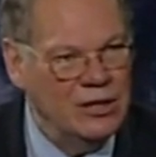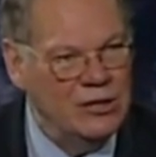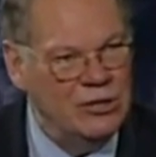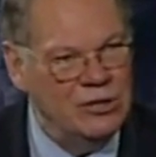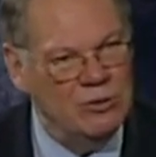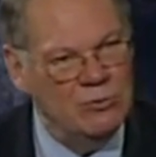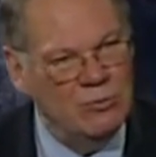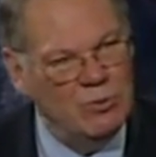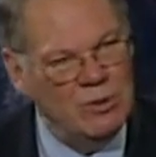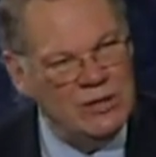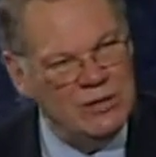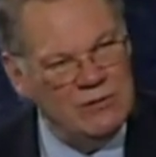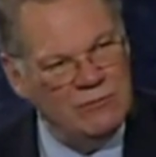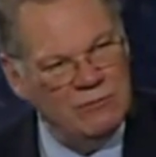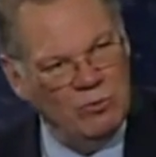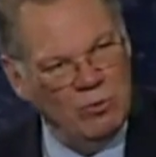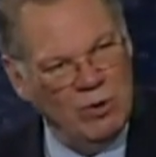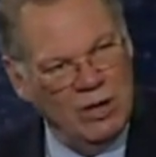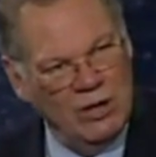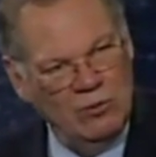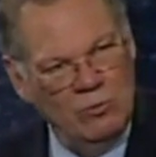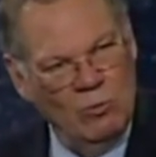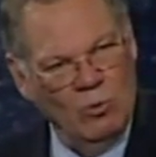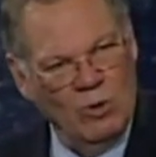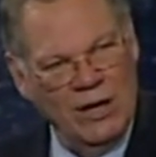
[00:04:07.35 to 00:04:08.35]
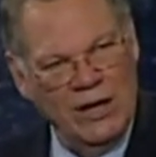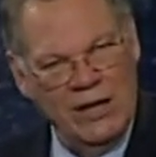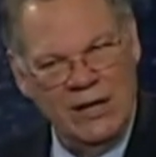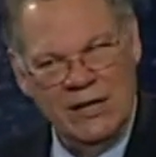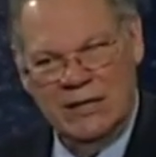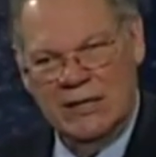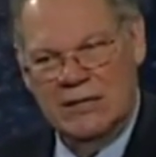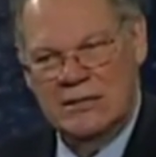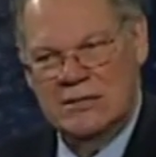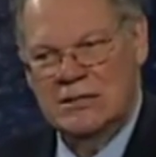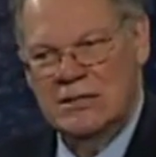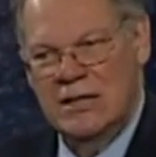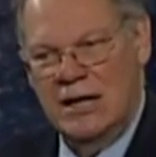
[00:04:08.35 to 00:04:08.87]
You weave one way
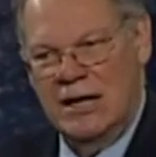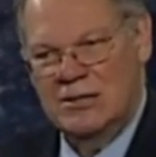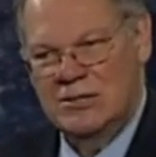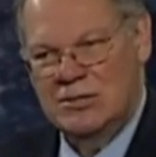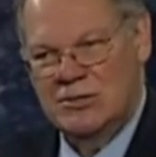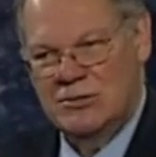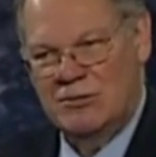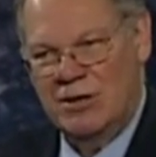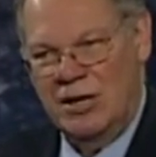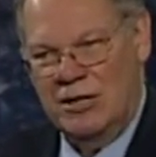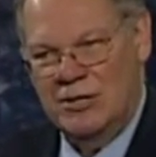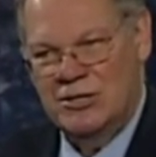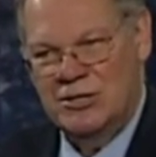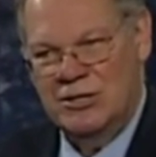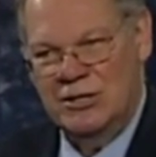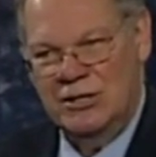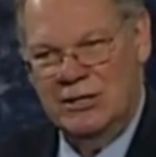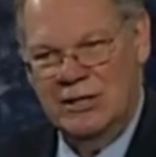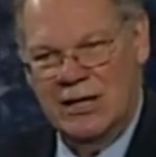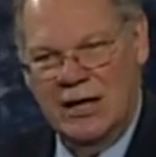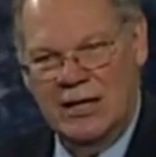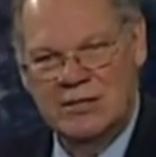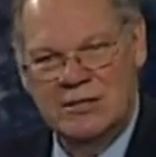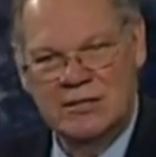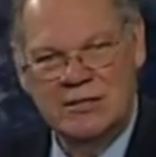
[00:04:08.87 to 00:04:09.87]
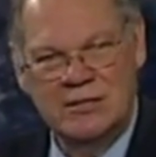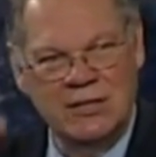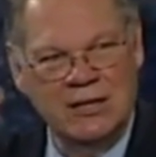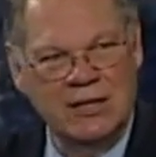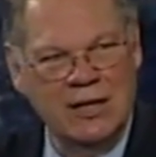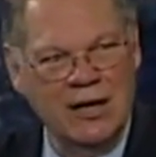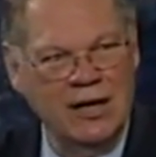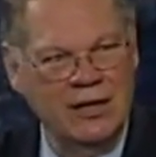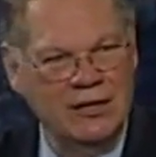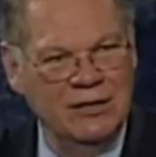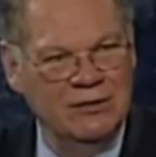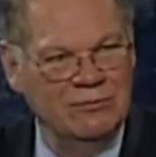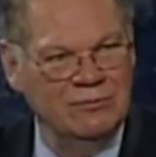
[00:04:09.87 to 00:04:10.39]
and it's not stretchy. That's the
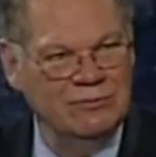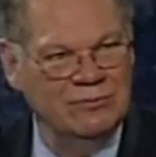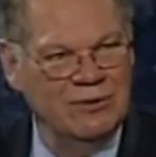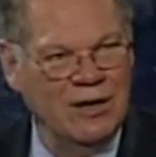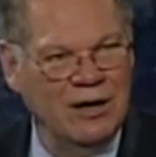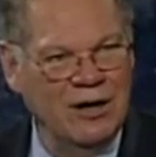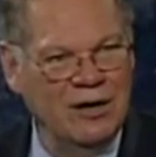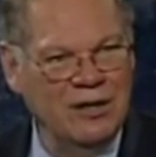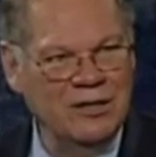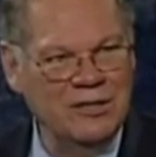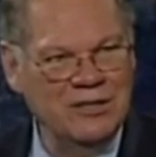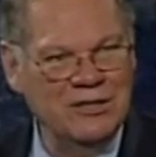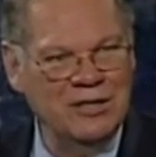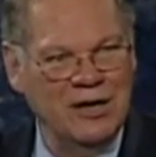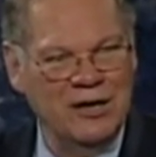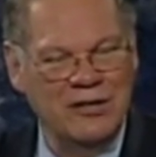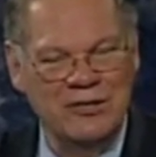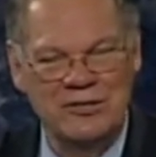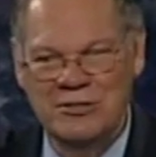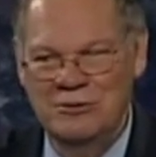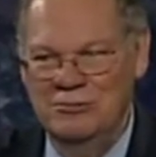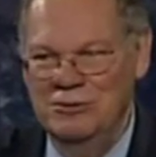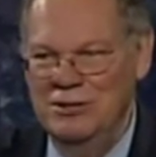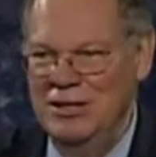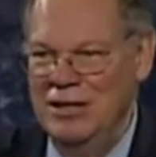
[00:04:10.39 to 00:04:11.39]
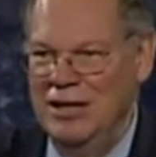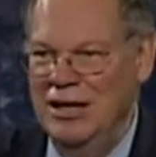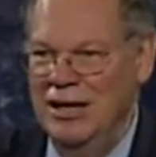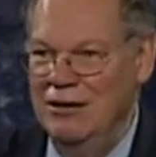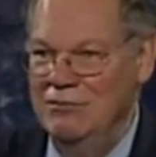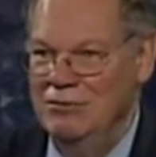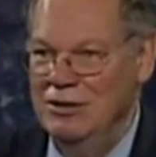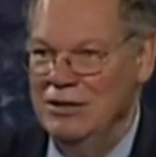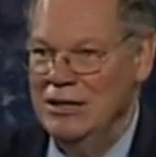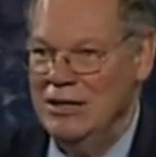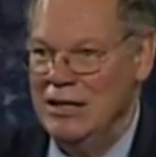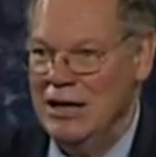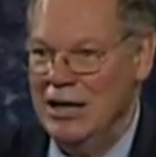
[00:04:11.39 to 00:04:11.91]
kind of architecture we
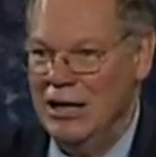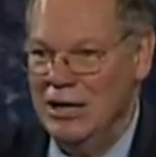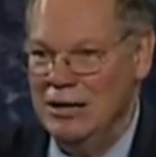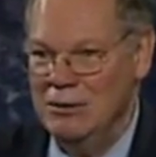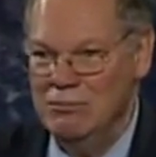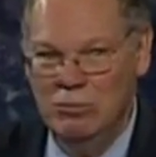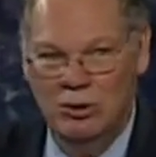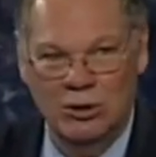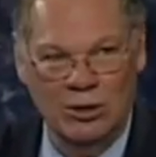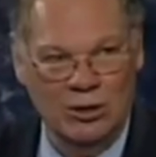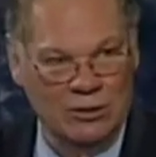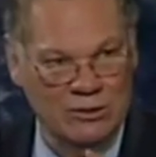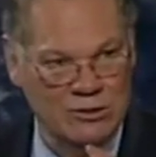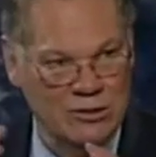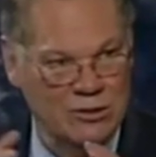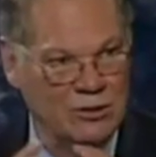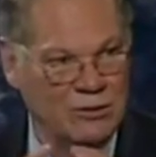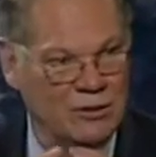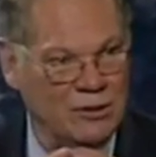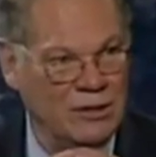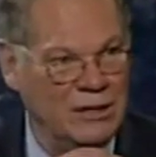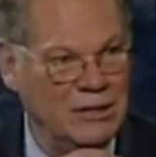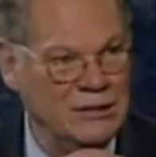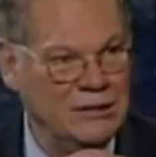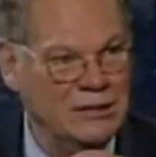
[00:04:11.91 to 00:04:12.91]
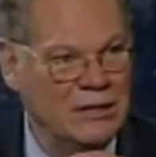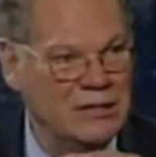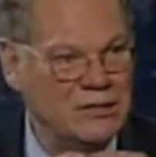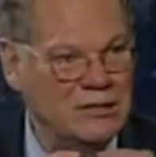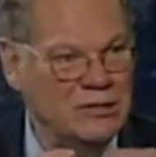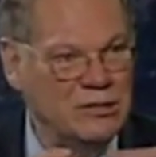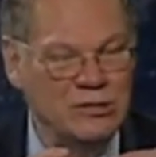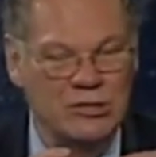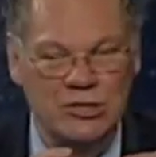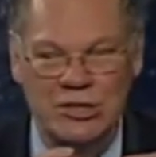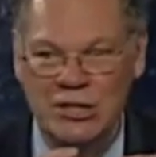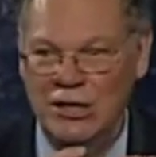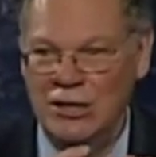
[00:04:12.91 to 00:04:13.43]
have in the eyeball so that it
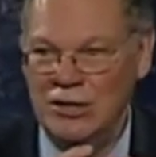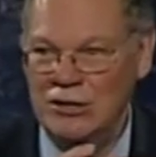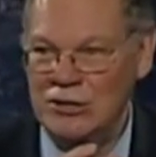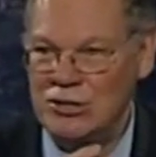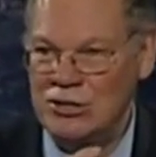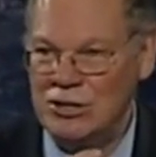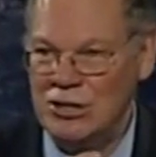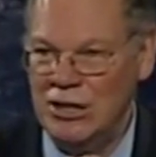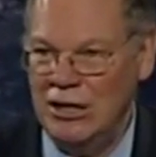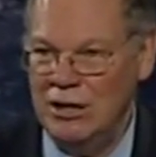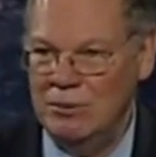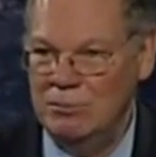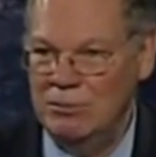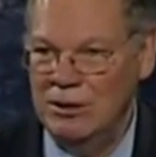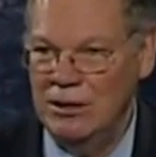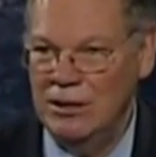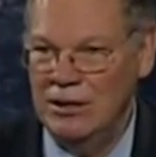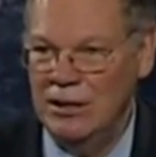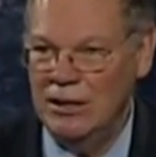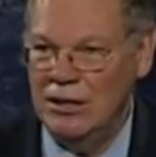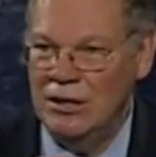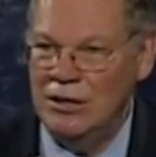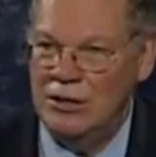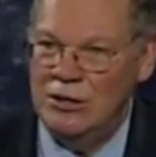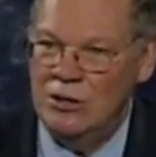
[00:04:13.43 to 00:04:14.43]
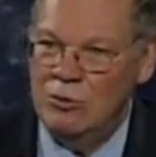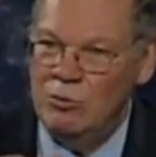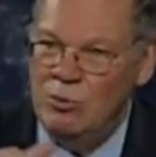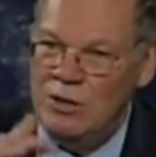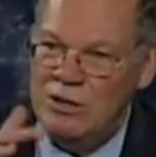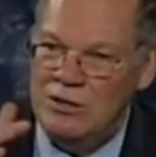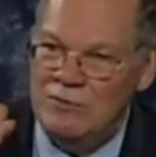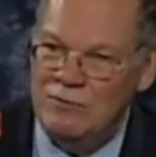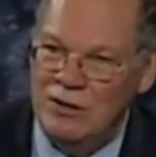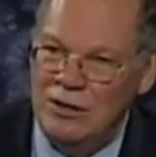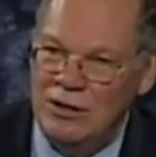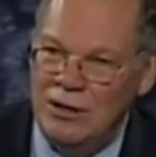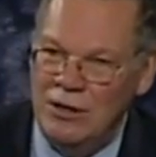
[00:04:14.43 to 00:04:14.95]
doesn't change shape. You
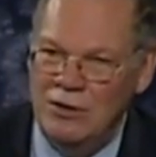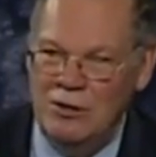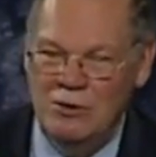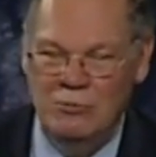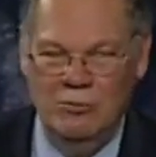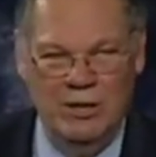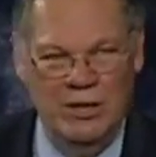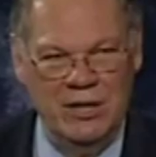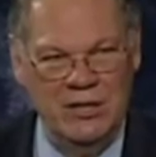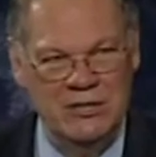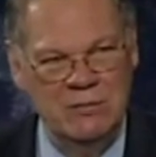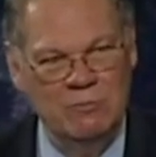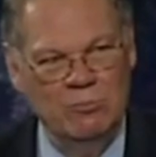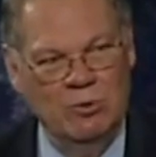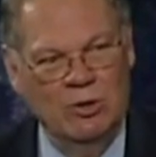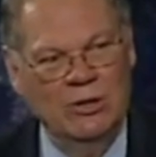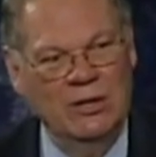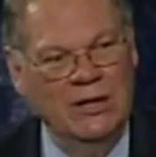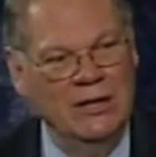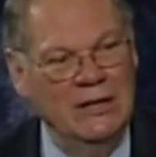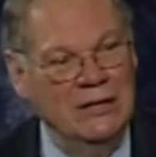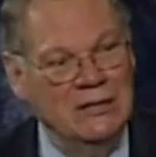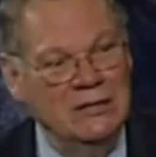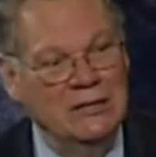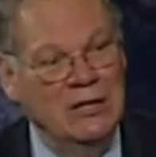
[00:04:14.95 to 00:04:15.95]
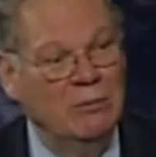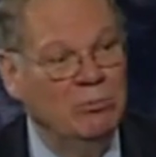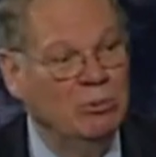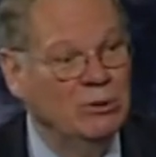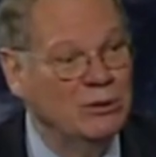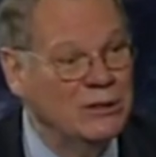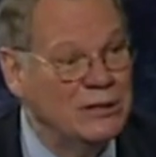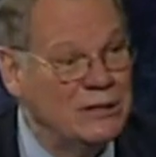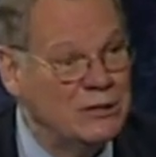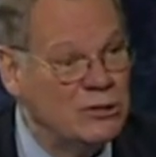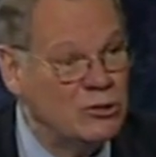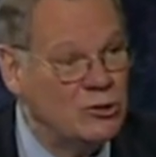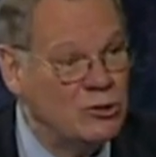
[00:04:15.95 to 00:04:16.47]
weave another way, it's more like a
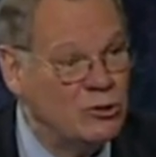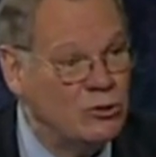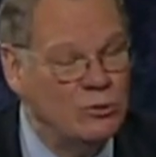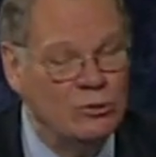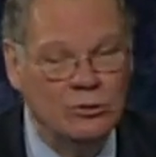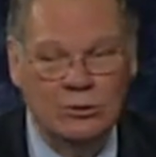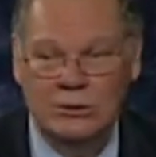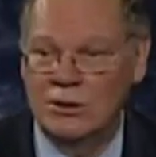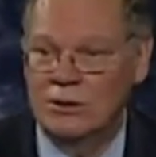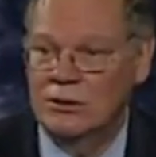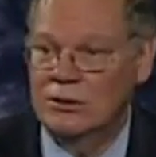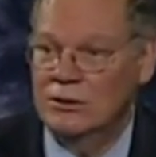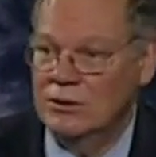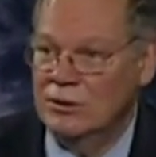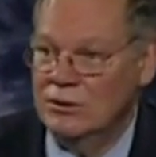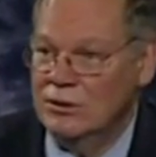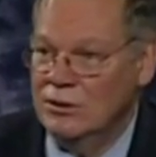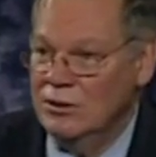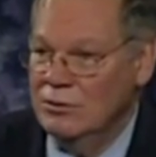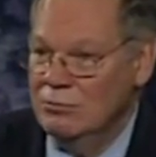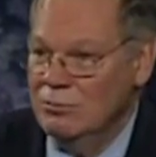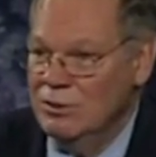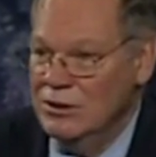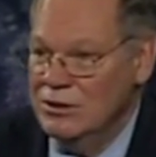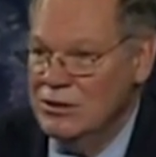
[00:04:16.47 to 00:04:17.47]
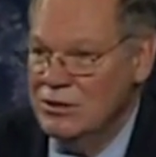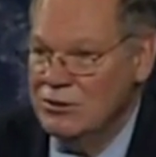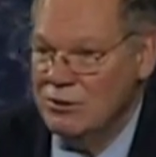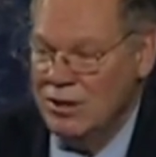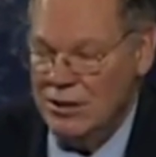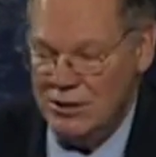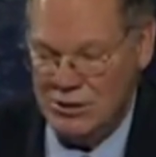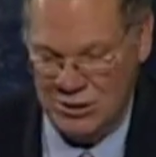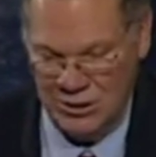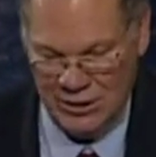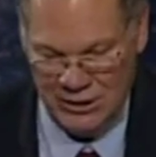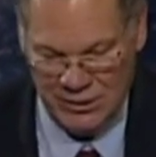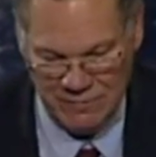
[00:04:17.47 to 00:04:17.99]
double knit suit. It can be
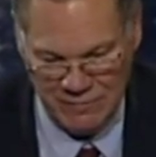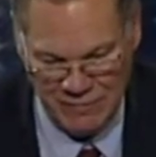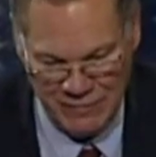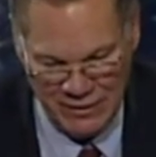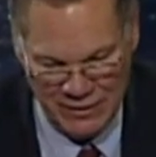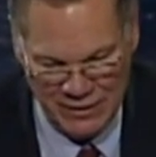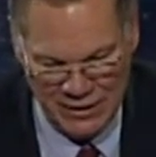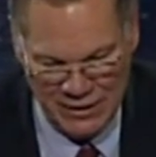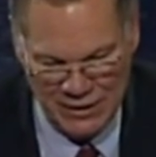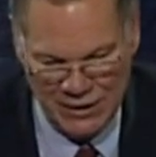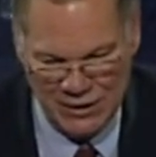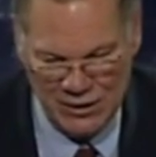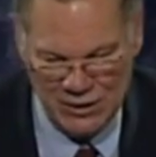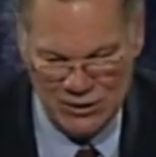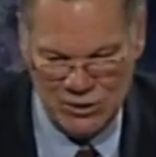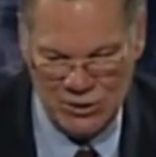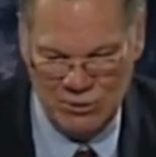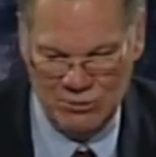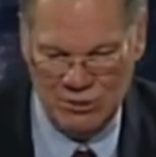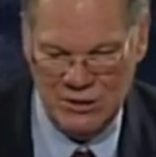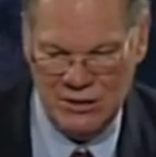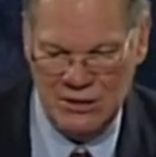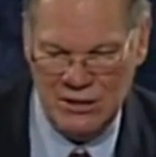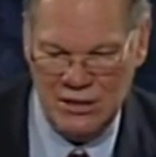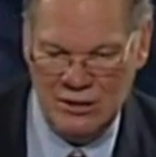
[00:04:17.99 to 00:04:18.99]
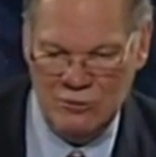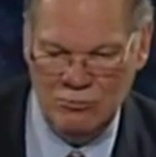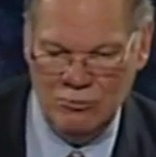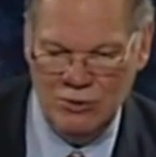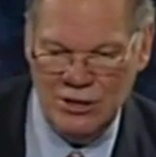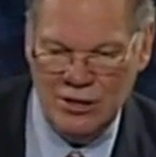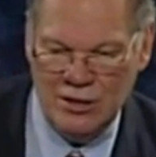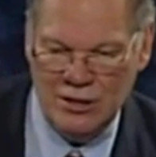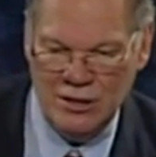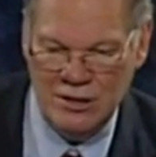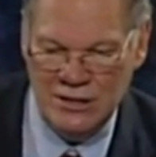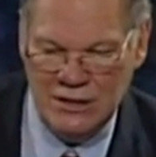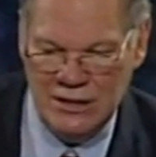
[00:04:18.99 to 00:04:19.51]
stretchy. So indeed
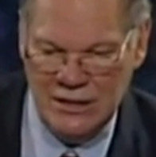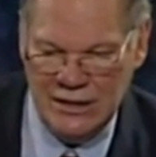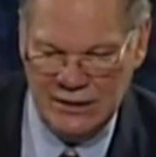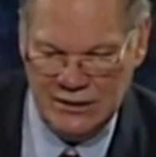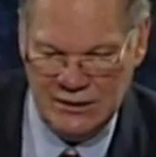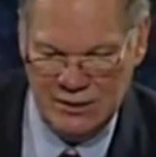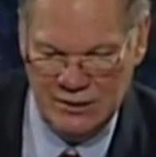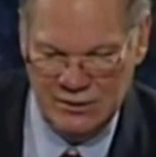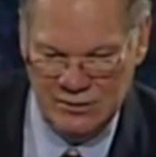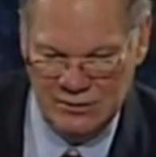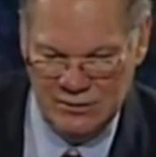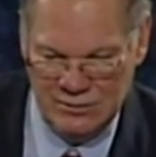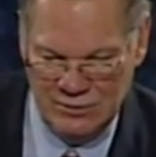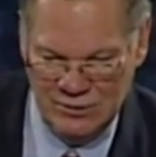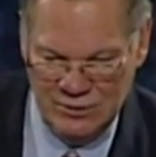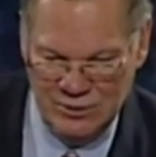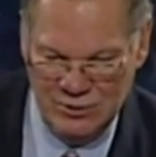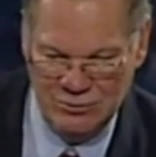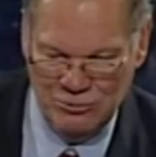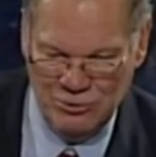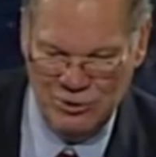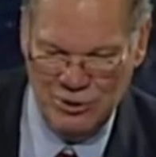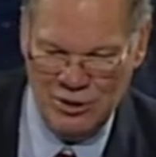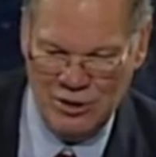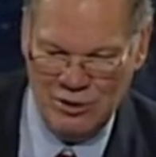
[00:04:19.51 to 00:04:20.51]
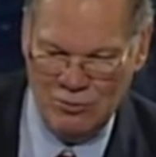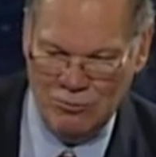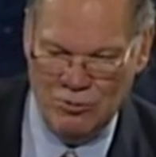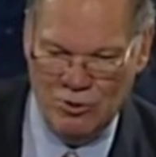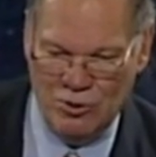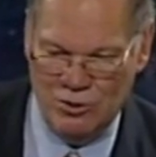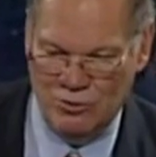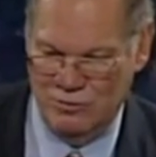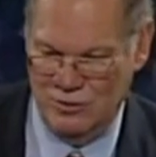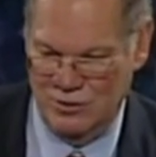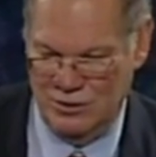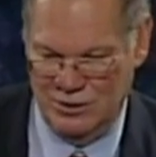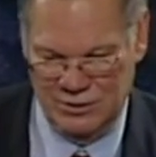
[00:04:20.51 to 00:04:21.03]
we are knit, we are
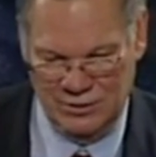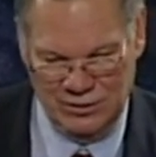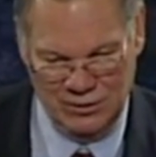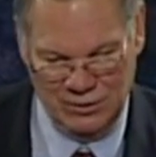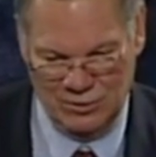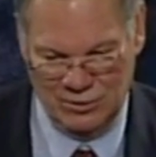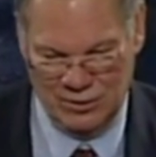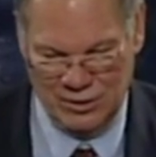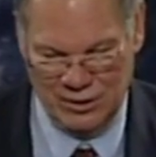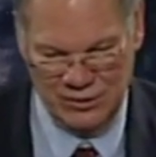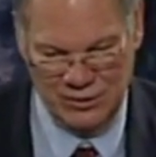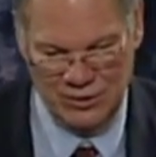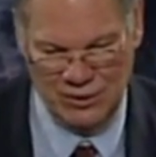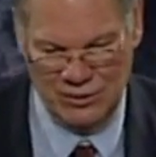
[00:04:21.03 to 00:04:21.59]
woven, and the Lord